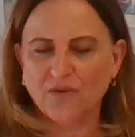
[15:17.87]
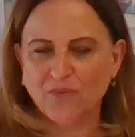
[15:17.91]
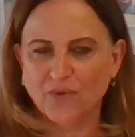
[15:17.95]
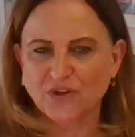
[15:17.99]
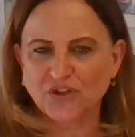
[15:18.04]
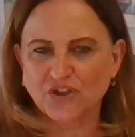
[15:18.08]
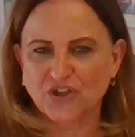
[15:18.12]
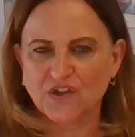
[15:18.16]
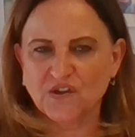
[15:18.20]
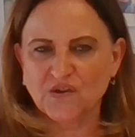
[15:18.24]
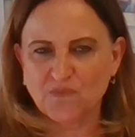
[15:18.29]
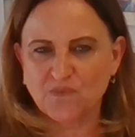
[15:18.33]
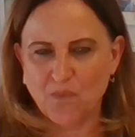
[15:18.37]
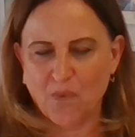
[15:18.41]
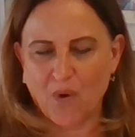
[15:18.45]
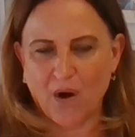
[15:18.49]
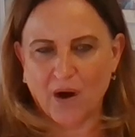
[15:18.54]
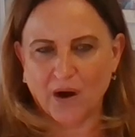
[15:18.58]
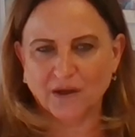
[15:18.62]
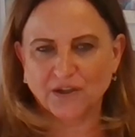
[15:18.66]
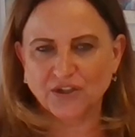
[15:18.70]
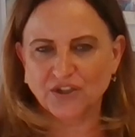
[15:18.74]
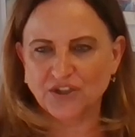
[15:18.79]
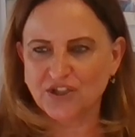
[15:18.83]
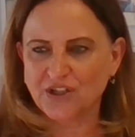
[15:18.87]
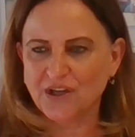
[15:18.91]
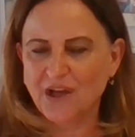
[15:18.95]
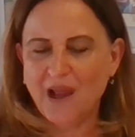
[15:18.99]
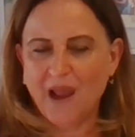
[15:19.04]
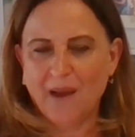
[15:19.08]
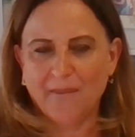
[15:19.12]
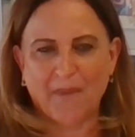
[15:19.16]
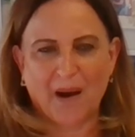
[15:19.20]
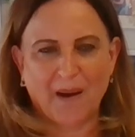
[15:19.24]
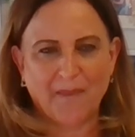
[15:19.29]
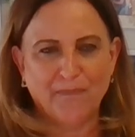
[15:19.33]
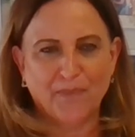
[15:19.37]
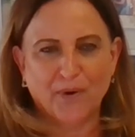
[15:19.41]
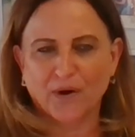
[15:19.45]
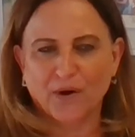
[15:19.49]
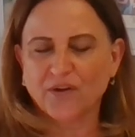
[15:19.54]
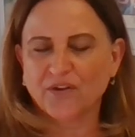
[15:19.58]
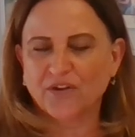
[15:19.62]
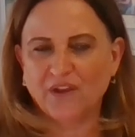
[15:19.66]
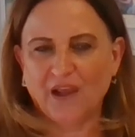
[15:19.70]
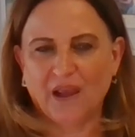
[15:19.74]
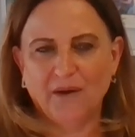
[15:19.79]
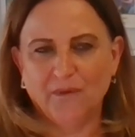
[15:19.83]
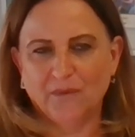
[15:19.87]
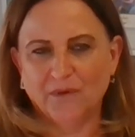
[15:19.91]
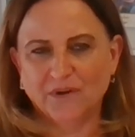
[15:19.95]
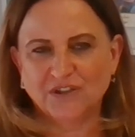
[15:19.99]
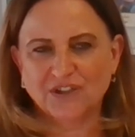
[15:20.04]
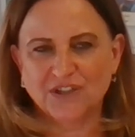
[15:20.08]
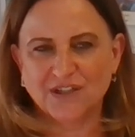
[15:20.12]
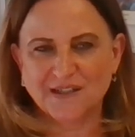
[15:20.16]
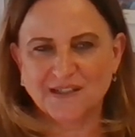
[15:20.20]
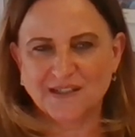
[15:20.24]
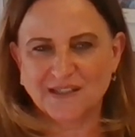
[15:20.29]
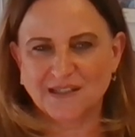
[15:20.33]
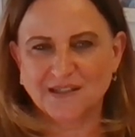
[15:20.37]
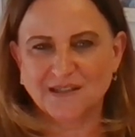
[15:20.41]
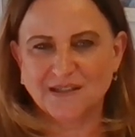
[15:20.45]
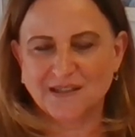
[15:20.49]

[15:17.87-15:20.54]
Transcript: which is March, my birth date, which is